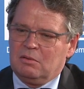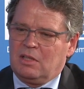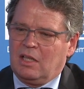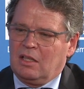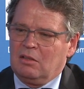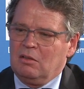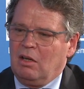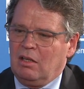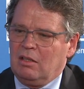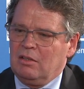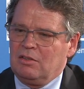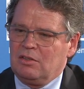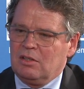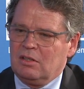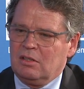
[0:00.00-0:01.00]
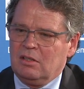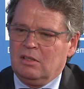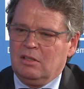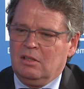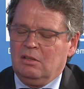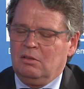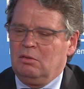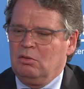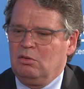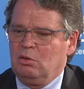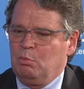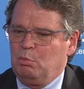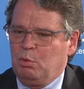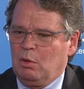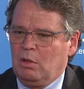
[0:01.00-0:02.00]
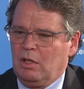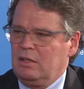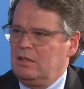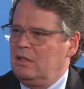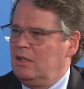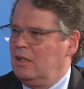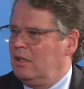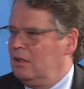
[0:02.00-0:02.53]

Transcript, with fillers: technology to support uh,